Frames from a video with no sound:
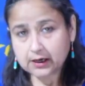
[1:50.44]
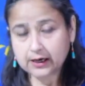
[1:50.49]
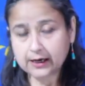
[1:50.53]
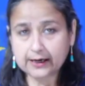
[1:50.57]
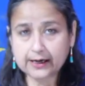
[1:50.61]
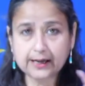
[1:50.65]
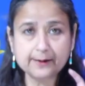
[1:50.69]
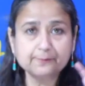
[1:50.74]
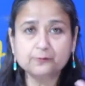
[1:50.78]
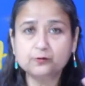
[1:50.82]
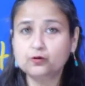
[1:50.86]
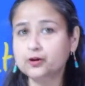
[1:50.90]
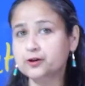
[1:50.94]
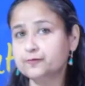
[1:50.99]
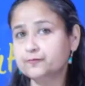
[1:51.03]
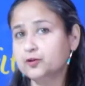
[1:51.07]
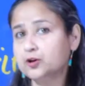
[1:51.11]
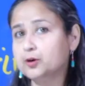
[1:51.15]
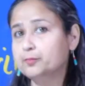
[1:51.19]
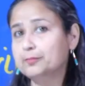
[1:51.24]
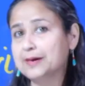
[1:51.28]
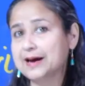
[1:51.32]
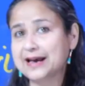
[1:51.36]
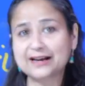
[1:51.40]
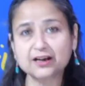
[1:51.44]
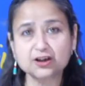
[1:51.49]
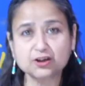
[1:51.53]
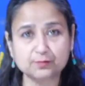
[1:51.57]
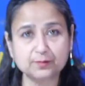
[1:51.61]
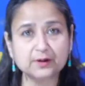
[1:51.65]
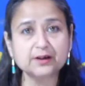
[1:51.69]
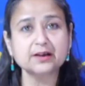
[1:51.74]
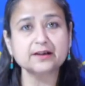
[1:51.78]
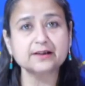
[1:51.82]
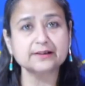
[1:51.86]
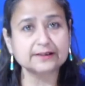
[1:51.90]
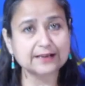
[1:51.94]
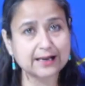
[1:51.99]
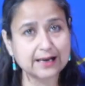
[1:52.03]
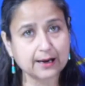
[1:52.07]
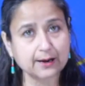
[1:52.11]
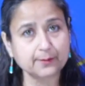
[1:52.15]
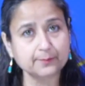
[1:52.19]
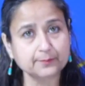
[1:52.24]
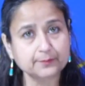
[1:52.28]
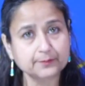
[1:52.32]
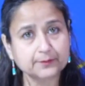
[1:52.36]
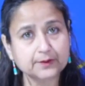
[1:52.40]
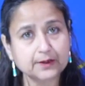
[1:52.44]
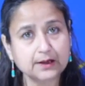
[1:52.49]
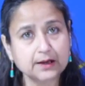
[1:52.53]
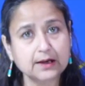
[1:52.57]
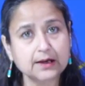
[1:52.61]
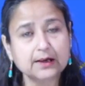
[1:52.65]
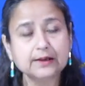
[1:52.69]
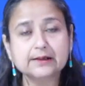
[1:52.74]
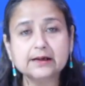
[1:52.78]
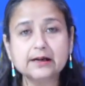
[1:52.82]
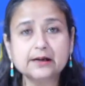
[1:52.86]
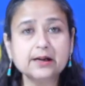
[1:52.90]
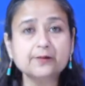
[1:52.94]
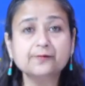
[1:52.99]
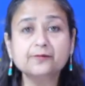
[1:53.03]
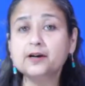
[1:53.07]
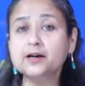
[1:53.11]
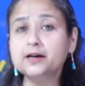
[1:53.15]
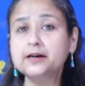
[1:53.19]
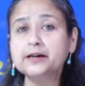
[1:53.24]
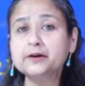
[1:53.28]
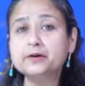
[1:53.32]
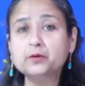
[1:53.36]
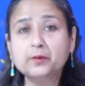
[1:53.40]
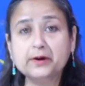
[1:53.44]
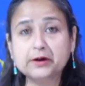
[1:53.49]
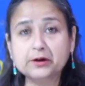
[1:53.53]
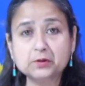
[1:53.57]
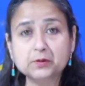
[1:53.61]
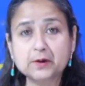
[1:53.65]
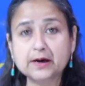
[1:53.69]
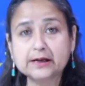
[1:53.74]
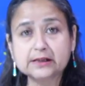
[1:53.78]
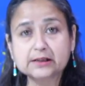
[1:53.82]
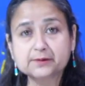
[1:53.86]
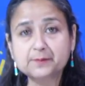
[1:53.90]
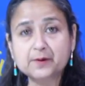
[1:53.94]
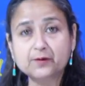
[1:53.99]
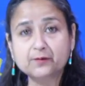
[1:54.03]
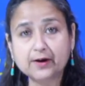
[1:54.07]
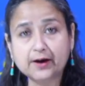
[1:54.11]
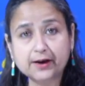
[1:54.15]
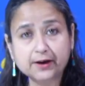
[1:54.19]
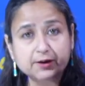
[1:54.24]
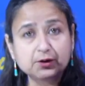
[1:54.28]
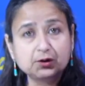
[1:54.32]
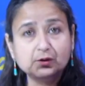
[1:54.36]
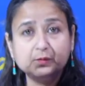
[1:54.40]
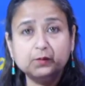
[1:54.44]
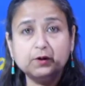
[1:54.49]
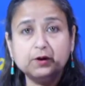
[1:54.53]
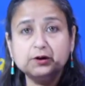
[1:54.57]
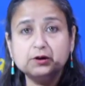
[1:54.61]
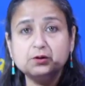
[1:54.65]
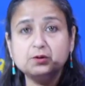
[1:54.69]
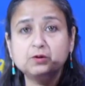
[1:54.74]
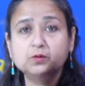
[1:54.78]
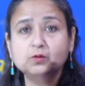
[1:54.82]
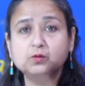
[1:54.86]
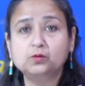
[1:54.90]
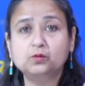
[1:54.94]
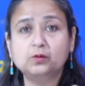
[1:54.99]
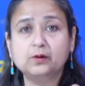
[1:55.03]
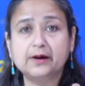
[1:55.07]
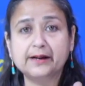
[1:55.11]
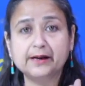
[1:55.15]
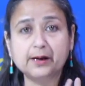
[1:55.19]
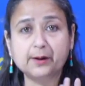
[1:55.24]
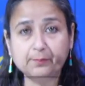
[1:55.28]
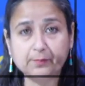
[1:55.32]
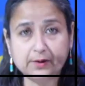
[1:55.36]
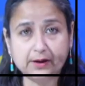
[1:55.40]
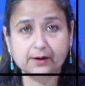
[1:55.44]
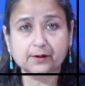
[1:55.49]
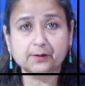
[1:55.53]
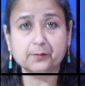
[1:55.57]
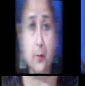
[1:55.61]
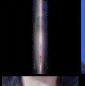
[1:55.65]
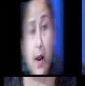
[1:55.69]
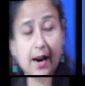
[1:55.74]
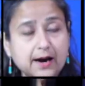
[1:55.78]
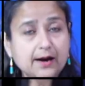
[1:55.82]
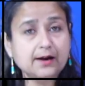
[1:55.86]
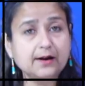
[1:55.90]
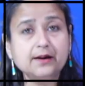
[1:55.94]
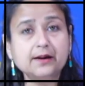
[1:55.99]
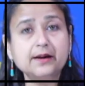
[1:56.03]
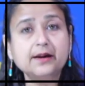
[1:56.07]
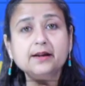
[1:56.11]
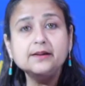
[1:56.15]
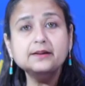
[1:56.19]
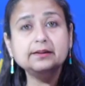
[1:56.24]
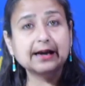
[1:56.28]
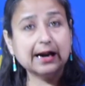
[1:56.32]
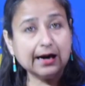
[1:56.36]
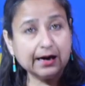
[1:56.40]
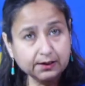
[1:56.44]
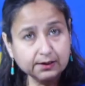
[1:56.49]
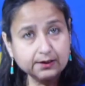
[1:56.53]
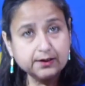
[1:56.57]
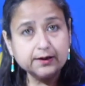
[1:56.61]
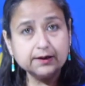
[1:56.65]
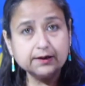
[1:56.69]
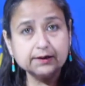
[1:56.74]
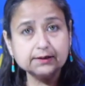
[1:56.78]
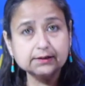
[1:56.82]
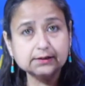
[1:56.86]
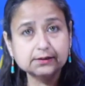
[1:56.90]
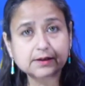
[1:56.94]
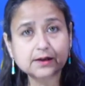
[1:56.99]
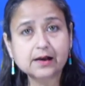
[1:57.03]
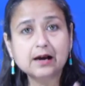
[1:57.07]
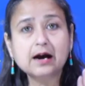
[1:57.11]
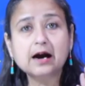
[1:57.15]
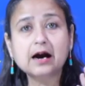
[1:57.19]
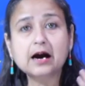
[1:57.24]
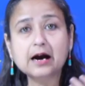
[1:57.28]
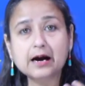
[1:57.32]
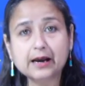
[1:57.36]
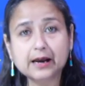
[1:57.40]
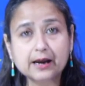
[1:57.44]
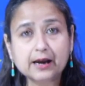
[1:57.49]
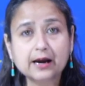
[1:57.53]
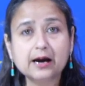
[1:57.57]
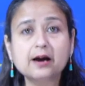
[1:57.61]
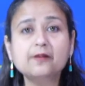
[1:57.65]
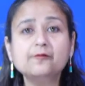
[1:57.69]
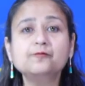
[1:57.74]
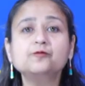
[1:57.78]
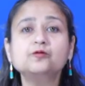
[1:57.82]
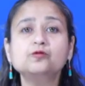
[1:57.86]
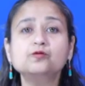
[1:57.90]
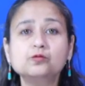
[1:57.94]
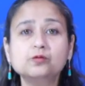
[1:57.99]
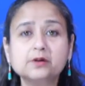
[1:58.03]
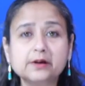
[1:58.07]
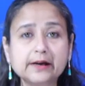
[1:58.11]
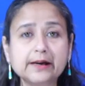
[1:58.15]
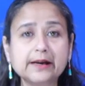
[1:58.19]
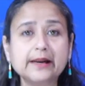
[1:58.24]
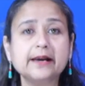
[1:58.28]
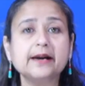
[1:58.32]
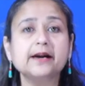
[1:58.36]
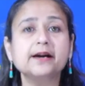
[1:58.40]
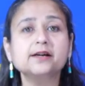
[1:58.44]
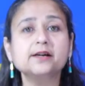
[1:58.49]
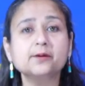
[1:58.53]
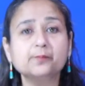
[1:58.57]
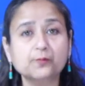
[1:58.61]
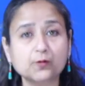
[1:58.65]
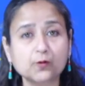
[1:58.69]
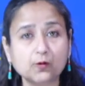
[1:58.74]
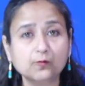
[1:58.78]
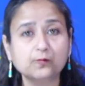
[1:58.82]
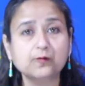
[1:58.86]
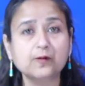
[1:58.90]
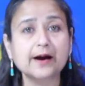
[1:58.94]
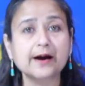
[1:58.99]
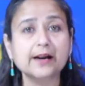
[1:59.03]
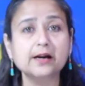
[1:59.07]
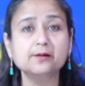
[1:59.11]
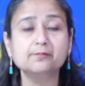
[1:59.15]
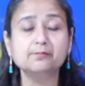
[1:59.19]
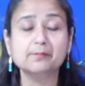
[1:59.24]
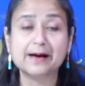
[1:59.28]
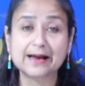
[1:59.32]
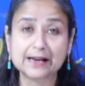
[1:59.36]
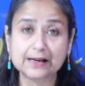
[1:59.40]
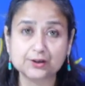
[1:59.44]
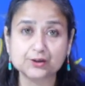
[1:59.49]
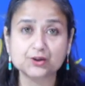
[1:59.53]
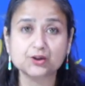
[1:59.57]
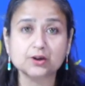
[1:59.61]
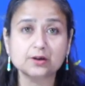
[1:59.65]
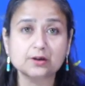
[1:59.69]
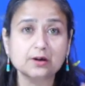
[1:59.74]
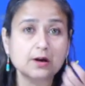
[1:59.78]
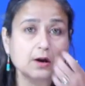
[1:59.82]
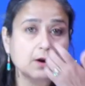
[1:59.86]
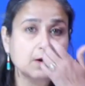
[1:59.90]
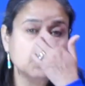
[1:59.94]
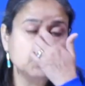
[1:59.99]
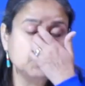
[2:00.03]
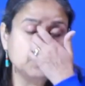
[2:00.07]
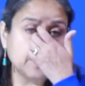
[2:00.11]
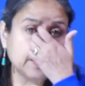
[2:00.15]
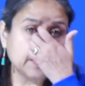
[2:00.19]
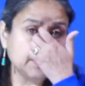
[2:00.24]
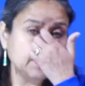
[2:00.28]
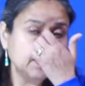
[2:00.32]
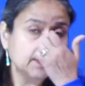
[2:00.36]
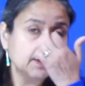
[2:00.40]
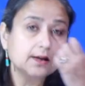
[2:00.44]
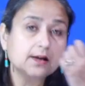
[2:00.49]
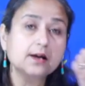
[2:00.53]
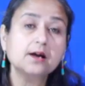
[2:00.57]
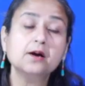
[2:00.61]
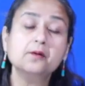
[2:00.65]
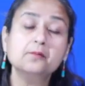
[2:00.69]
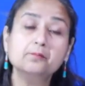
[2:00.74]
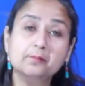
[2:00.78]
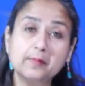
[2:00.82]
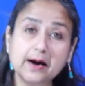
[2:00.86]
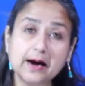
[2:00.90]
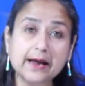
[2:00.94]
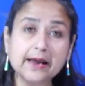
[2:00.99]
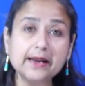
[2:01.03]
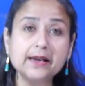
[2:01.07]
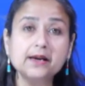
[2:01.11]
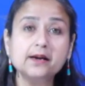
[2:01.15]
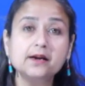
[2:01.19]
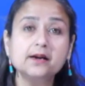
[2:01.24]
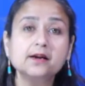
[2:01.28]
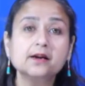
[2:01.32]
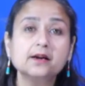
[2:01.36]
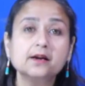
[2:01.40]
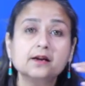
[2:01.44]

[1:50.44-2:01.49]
and I am going for a management exam, they're definitely going to ask me why you want to do an MBA. And in that case, I have to create a profile match with my